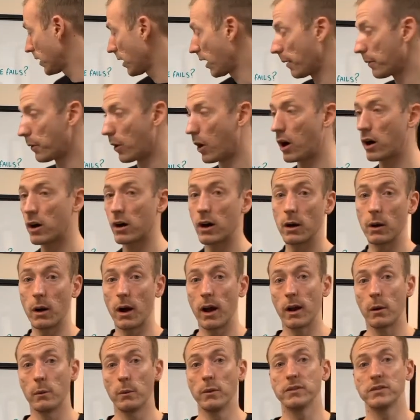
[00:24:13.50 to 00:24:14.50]
not hungry and
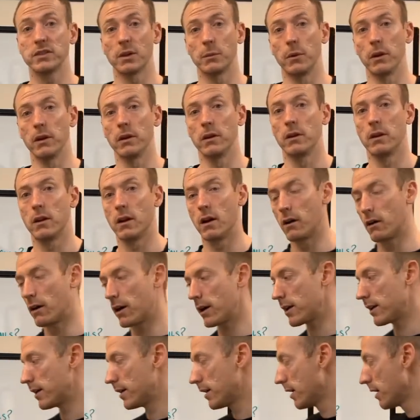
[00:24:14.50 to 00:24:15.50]
I'm with someone. All right.
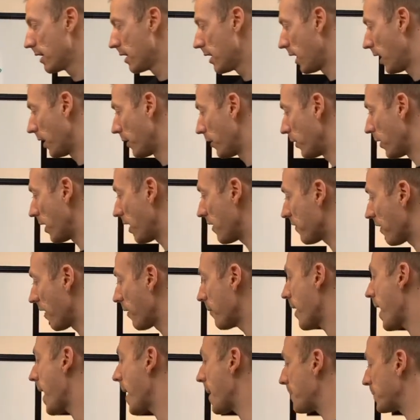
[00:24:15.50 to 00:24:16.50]
I know that if I'm
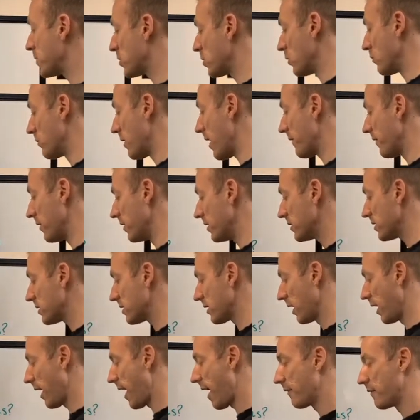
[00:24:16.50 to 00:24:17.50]
absolutely ravenous and
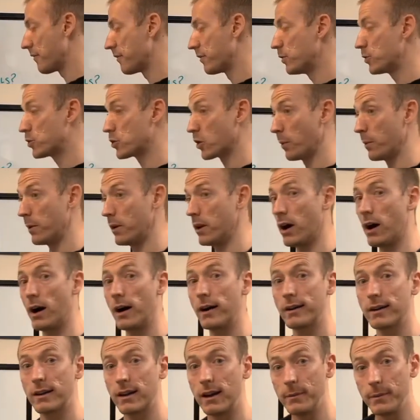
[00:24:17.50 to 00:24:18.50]
I have food shopping, I'm
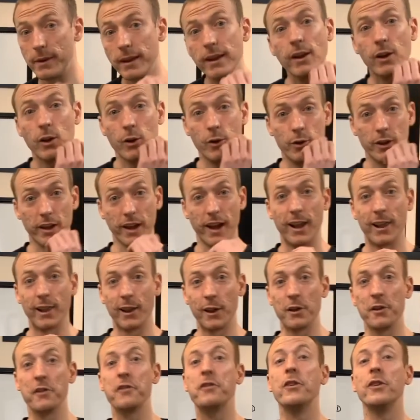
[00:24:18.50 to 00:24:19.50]
gonna be including a lot
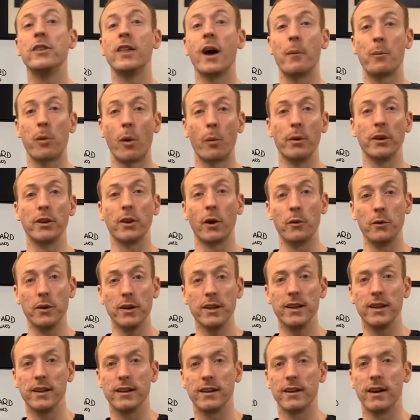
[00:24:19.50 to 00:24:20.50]
of food that I probably don't
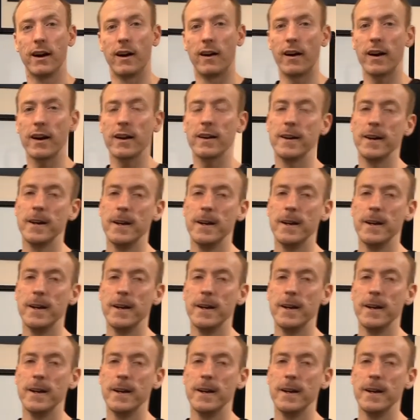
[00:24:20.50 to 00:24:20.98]
need, all right?